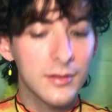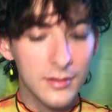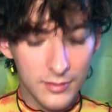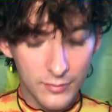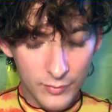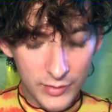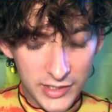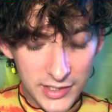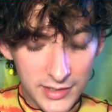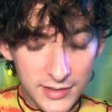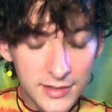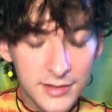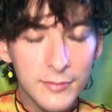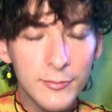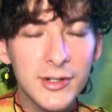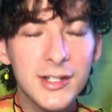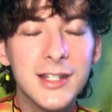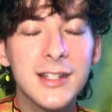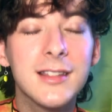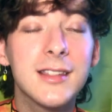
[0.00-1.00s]
which is
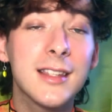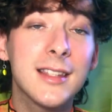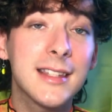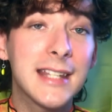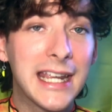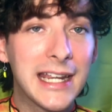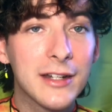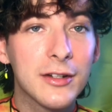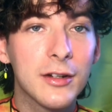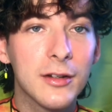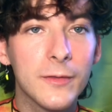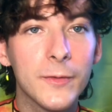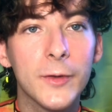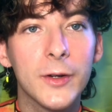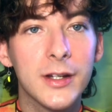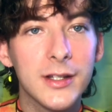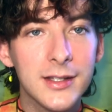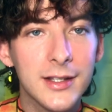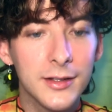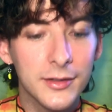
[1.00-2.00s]
the standard for
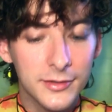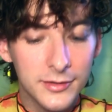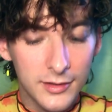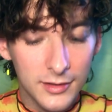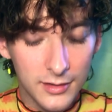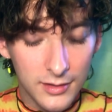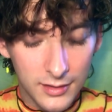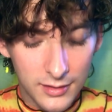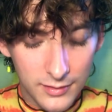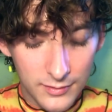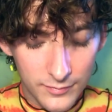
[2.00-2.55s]
a seltzer.